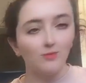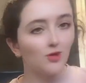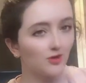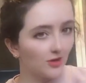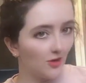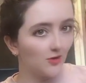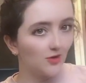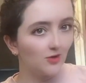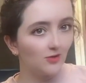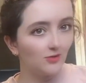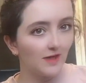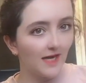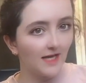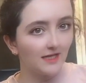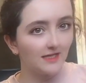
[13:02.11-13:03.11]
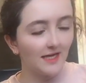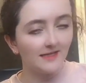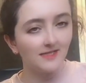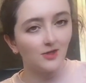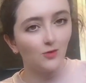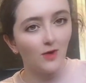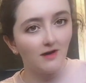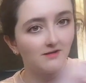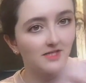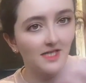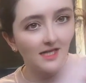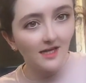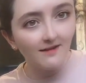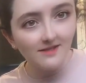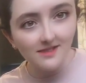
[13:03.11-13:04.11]
not going to do that. That's
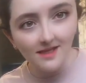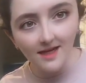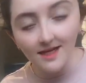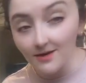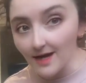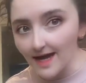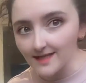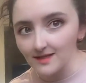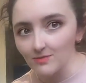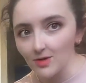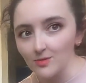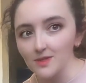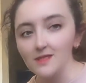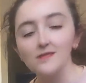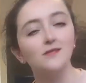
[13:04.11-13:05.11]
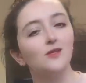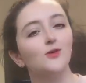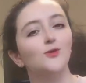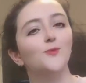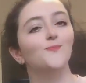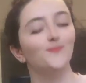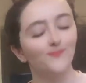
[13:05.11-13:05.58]
quarantine lifestyle at the moment, so